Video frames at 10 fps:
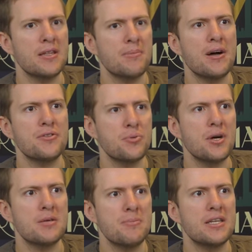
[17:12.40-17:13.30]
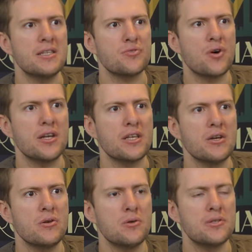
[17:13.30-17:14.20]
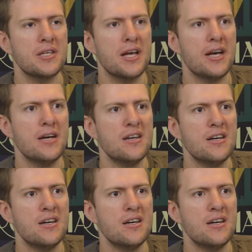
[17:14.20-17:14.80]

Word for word: about twenty minutes riding your horse there.